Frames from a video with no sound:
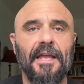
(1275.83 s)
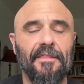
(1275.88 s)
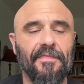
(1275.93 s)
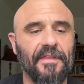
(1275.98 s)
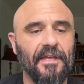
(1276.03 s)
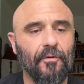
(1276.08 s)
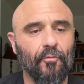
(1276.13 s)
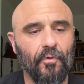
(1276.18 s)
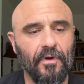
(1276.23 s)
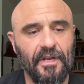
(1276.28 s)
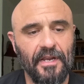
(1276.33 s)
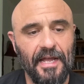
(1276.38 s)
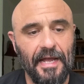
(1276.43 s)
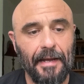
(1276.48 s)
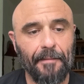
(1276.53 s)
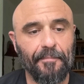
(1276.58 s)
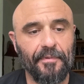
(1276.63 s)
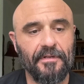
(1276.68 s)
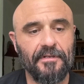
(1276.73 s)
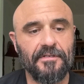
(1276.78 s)
And then what
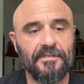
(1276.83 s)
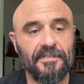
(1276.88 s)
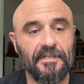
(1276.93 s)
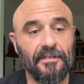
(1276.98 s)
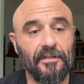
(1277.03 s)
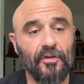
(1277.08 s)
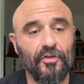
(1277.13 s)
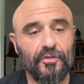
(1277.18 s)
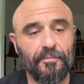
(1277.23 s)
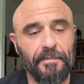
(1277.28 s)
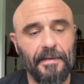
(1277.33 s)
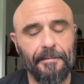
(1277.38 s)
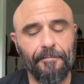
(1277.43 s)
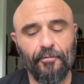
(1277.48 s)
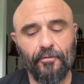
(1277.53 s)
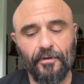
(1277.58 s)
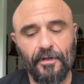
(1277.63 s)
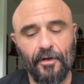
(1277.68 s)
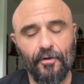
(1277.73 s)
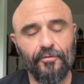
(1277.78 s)
happens? Then those
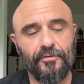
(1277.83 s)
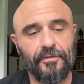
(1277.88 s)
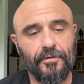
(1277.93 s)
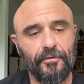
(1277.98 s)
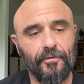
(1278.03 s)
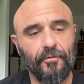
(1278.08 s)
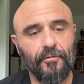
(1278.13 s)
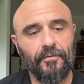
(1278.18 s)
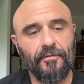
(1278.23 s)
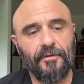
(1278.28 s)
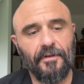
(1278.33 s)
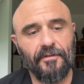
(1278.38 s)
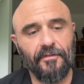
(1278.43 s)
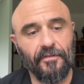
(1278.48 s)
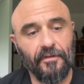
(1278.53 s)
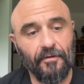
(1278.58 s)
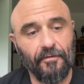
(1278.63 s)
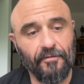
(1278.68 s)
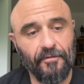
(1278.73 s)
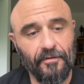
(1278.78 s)
people go to
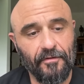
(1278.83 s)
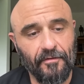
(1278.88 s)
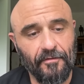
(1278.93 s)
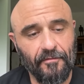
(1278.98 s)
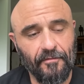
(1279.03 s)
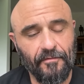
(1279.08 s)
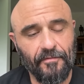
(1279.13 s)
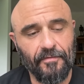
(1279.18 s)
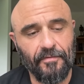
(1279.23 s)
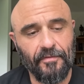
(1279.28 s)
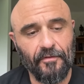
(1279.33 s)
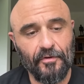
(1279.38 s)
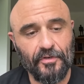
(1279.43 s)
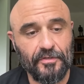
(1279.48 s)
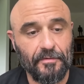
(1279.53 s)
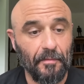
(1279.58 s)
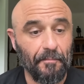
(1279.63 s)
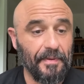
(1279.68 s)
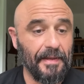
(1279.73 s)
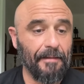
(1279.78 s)
their,
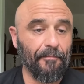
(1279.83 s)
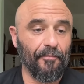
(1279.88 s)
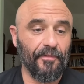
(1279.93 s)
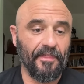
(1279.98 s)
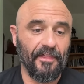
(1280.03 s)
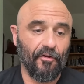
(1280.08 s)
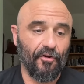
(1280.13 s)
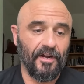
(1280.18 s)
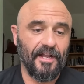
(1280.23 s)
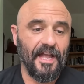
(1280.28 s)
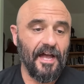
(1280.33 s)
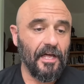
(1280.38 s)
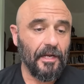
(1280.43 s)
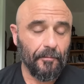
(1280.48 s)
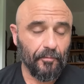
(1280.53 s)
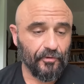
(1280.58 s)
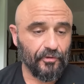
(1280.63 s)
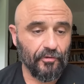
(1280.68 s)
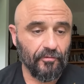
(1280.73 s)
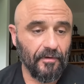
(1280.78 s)
there's the people that are
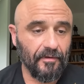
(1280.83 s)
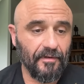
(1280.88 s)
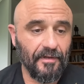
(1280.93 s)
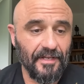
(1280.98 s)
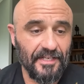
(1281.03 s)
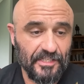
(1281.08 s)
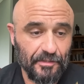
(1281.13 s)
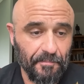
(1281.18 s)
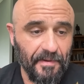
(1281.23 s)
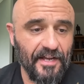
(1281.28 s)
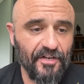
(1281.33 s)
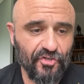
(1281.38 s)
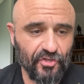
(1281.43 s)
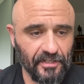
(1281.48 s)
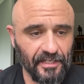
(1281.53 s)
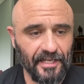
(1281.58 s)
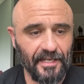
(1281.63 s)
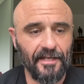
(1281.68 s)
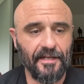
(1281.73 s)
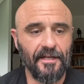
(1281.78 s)
accountable to them,
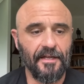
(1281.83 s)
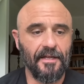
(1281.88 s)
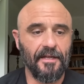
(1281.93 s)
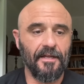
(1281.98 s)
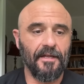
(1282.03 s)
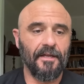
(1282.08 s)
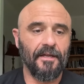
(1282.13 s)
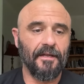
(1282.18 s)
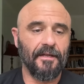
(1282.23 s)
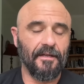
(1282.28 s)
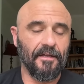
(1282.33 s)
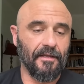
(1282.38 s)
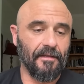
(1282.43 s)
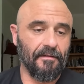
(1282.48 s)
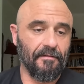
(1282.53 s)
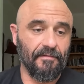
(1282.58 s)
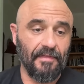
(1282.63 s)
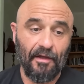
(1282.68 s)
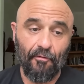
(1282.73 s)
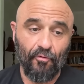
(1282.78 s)
especially
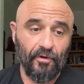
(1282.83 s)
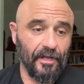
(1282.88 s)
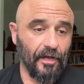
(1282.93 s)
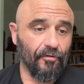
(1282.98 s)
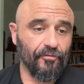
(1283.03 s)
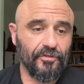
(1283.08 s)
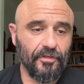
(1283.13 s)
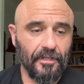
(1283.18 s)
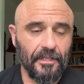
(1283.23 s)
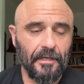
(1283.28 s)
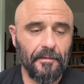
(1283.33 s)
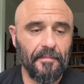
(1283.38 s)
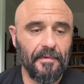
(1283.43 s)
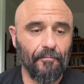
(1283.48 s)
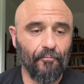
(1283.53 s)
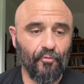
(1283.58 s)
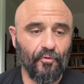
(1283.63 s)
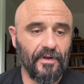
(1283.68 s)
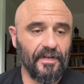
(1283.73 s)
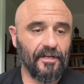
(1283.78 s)
they will go to them
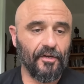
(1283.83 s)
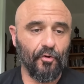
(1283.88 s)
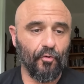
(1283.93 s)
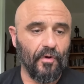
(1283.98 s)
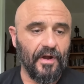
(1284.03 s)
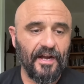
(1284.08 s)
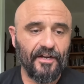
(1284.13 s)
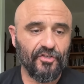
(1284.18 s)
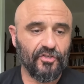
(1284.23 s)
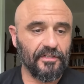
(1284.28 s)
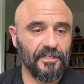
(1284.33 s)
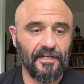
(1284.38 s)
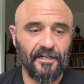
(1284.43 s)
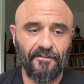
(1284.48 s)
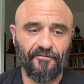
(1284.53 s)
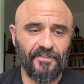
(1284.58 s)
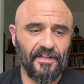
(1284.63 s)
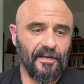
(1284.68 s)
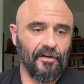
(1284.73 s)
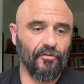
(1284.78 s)
and bring correction.
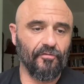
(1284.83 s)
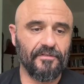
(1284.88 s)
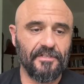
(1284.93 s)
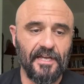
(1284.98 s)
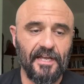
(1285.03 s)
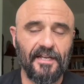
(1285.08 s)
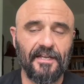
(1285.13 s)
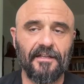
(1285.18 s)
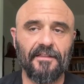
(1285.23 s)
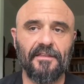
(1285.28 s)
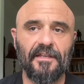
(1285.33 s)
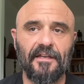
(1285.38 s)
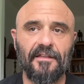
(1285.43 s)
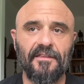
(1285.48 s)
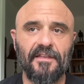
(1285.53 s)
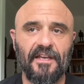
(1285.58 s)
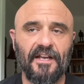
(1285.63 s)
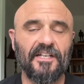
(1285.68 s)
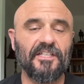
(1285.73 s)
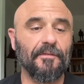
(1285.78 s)
If they don't take it, then
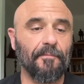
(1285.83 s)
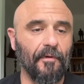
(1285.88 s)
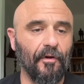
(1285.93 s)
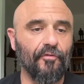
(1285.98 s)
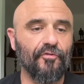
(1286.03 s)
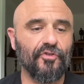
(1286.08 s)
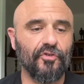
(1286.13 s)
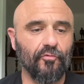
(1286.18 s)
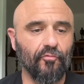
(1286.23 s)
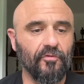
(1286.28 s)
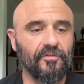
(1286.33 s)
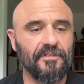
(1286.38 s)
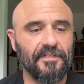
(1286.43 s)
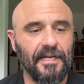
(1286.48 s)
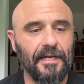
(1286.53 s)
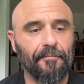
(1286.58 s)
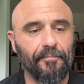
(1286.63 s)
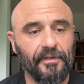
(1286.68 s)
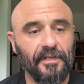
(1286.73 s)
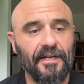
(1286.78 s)
exposure will
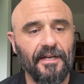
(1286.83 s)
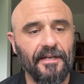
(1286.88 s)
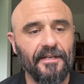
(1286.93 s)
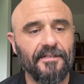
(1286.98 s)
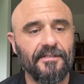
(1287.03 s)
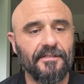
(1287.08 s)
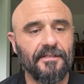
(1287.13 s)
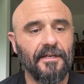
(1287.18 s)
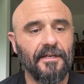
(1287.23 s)
take place.